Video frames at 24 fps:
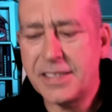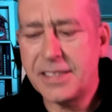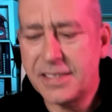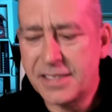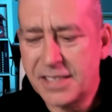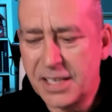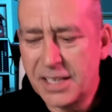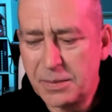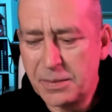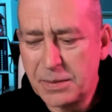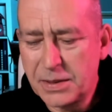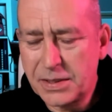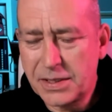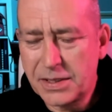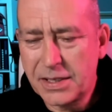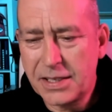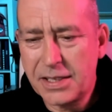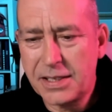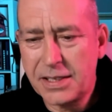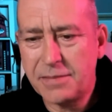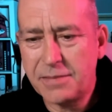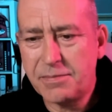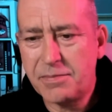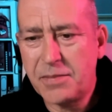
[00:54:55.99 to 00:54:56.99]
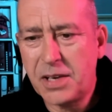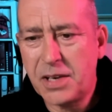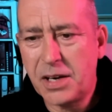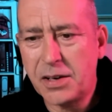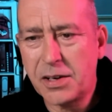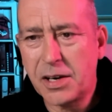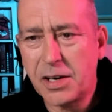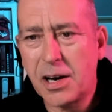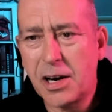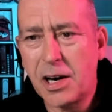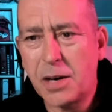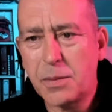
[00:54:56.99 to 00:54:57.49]
the same as the
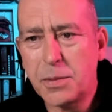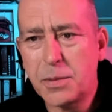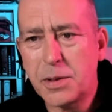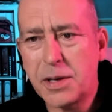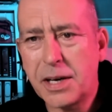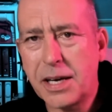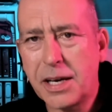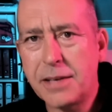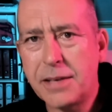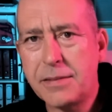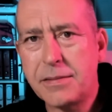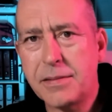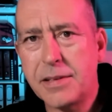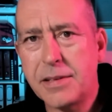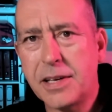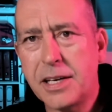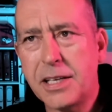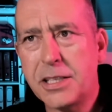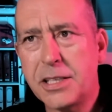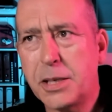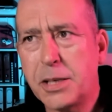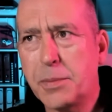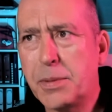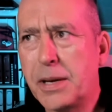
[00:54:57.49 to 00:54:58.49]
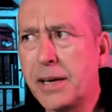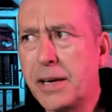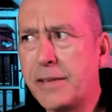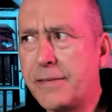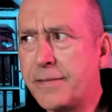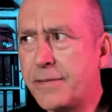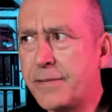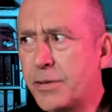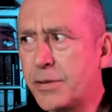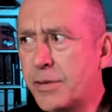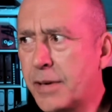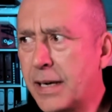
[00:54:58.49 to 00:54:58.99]
Yokohama
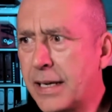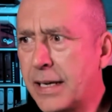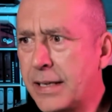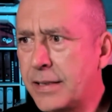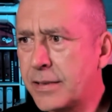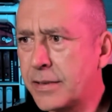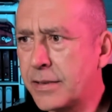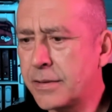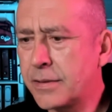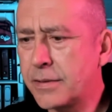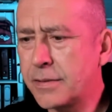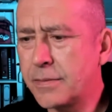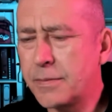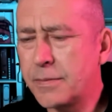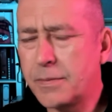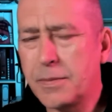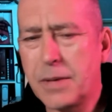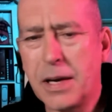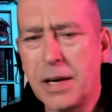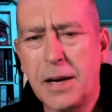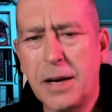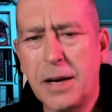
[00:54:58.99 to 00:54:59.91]
A0048s or